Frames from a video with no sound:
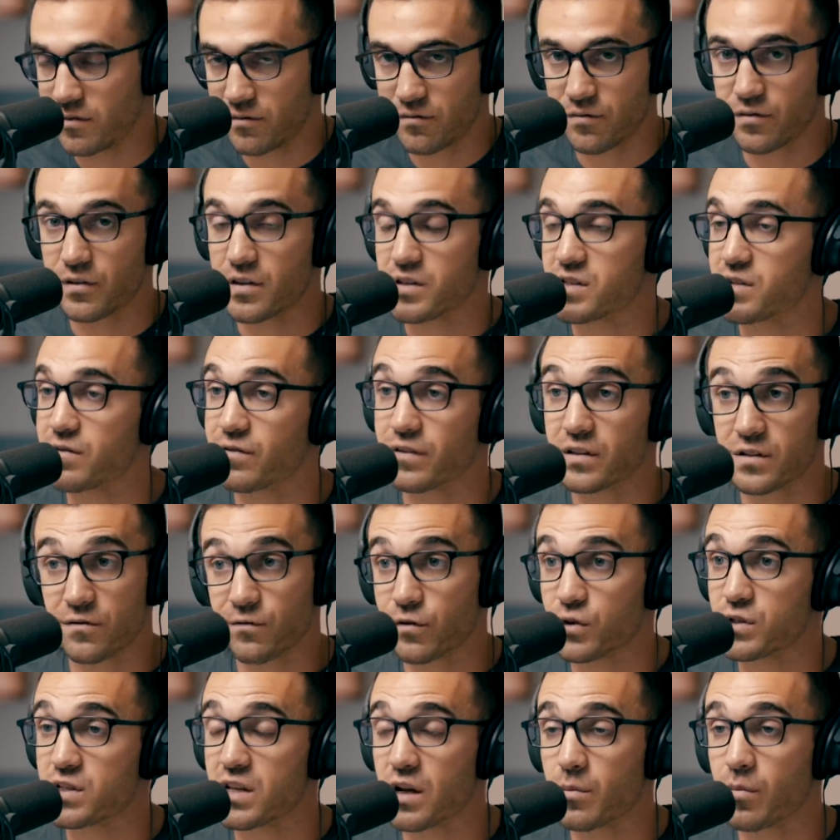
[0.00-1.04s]
for this
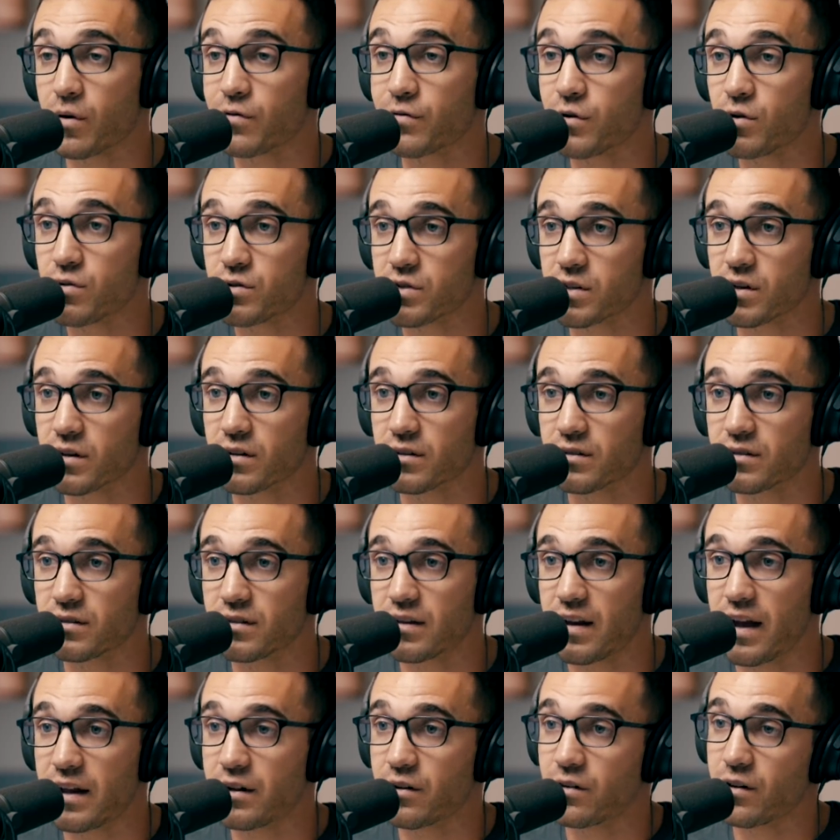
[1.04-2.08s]
foreseeable future.
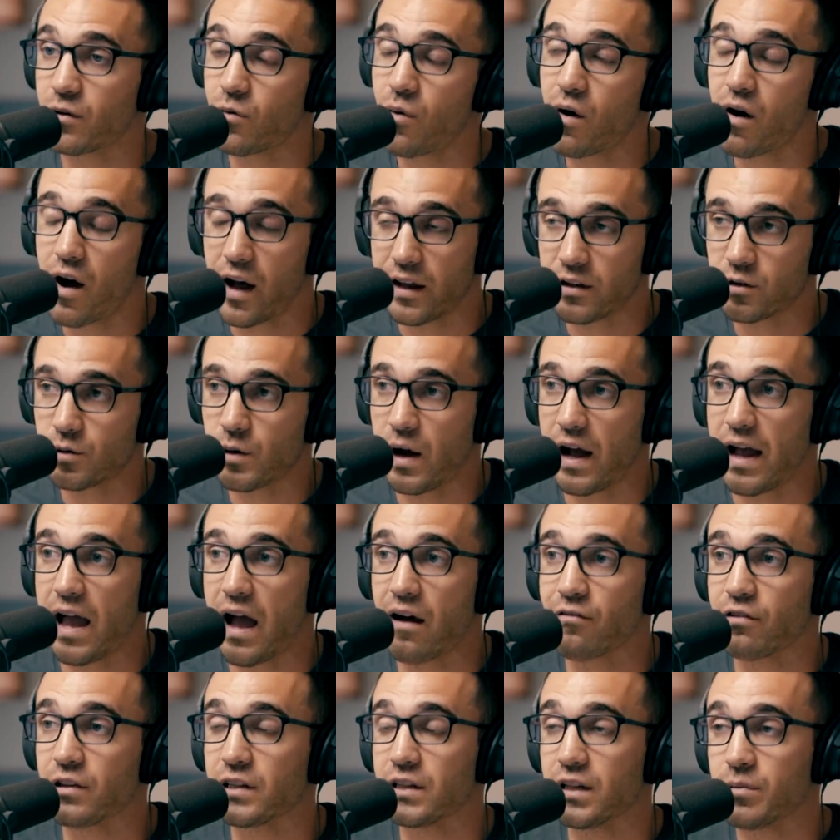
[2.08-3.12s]
Yeah. And you're like, well, I do. I
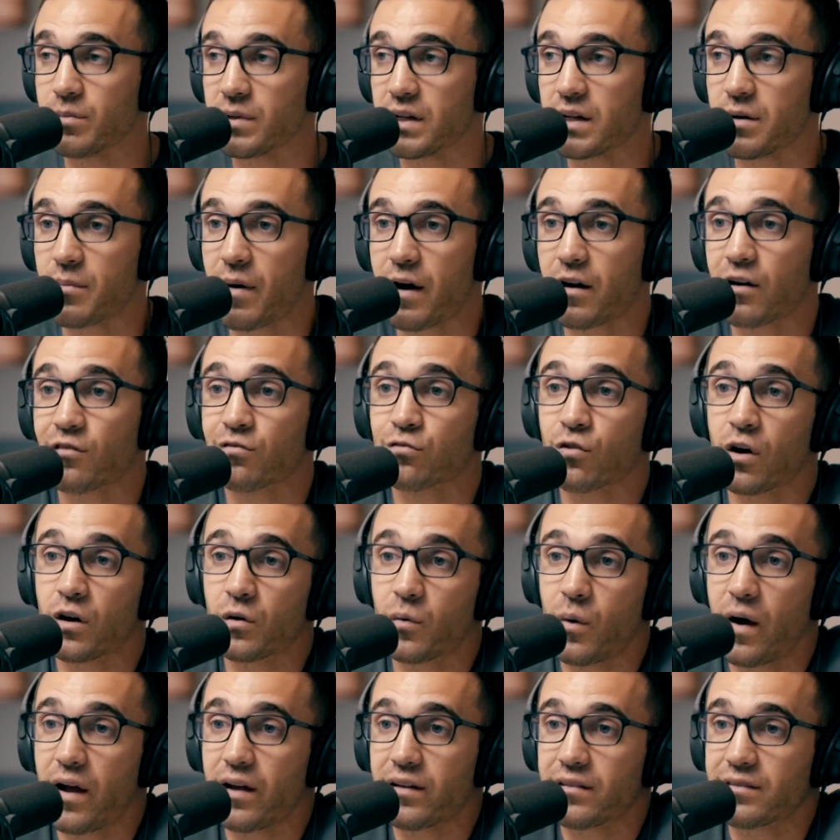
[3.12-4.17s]
have a limited amount of
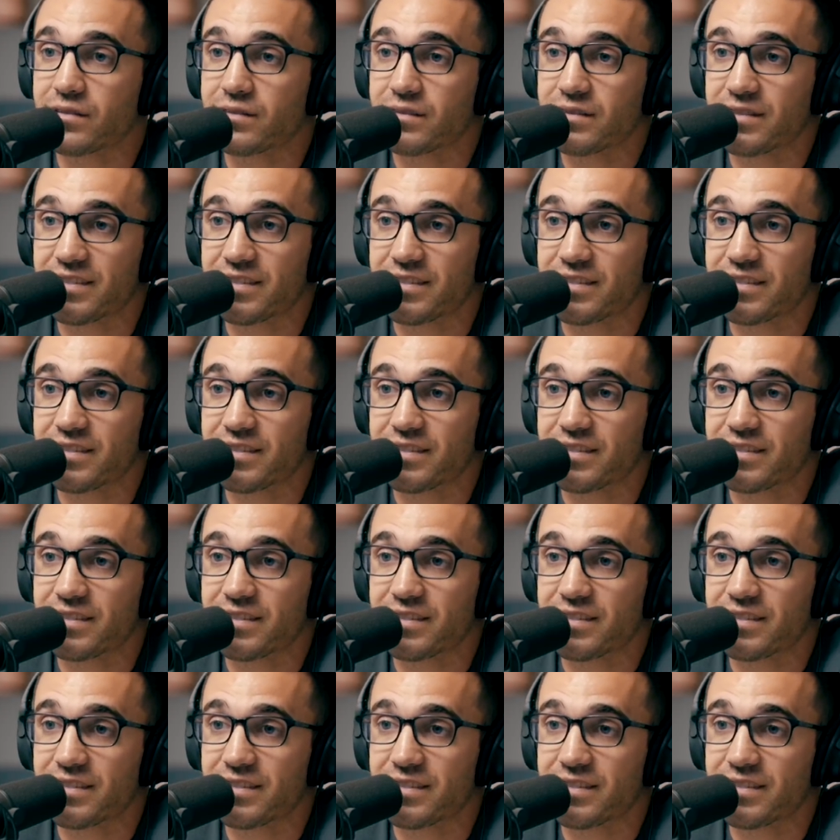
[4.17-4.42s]
runway.